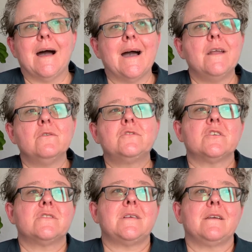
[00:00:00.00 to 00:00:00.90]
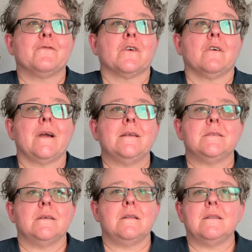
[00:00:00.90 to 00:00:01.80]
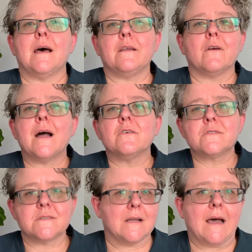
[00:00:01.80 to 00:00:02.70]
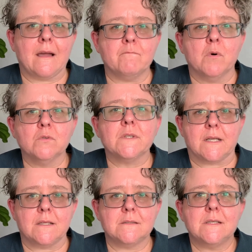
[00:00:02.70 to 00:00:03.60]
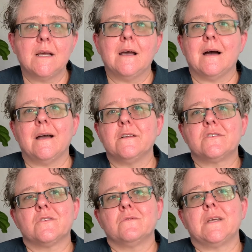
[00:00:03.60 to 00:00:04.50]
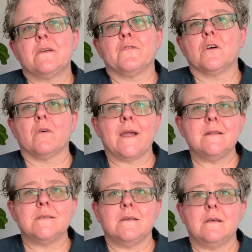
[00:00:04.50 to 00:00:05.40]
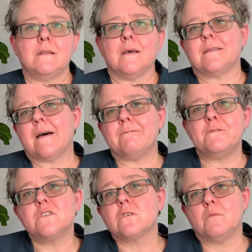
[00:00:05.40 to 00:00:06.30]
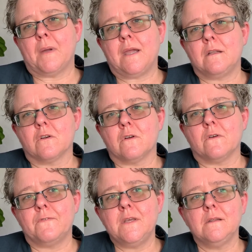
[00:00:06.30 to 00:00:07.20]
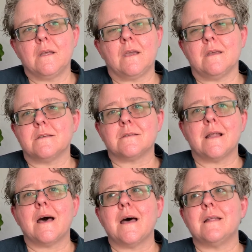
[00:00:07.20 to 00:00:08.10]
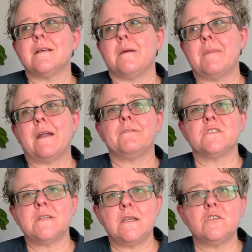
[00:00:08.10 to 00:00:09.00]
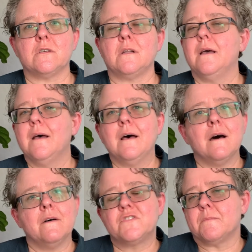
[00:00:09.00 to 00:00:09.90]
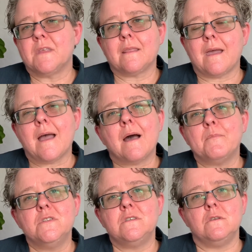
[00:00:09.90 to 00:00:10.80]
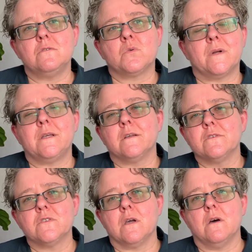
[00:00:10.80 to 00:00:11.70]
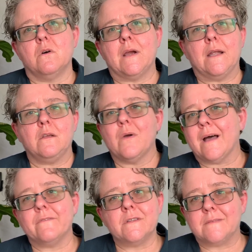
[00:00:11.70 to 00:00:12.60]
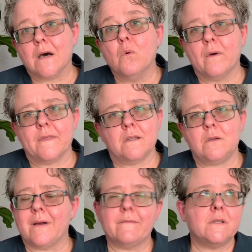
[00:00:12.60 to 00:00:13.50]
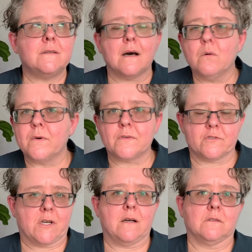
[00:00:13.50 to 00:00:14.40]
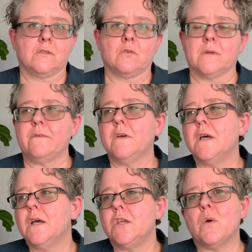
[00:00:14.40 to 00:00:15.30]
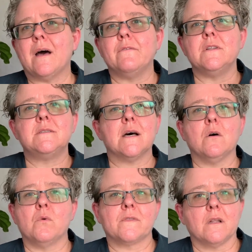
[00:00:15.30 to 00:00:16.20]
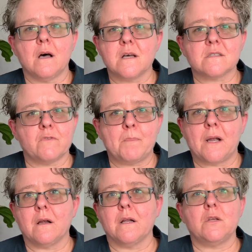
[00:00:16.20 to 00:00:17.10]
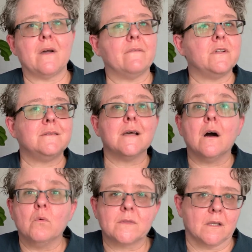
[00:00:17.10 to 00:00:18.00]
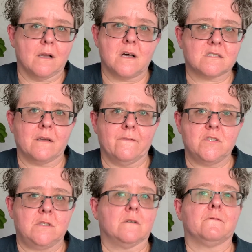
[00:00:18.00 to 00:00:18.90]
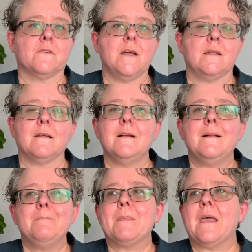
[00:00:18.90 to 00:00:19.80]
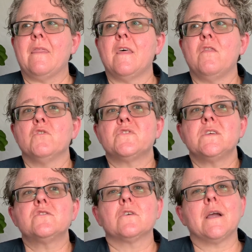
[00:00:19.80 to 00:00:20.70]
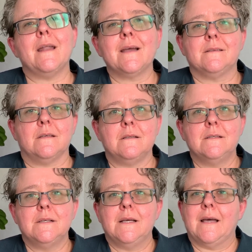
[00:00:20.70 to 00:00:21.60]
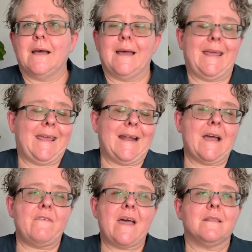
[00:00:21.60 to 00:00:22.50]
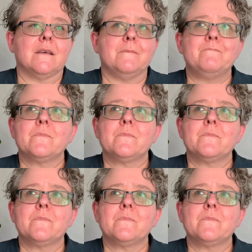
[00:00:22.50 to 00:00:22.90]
I don't just take for granted that your house does not have mold in it. I just don't take for granted that that physical pain you're feeling is not a manifestation of something that happened to you 20 years ago and you haven't dealt with it. You haven't dealt with your childhood grief. You haven't dealt with the loss of a parent. You haven't dealt with the loss of a dear friend. And that those things are connected. And I've had the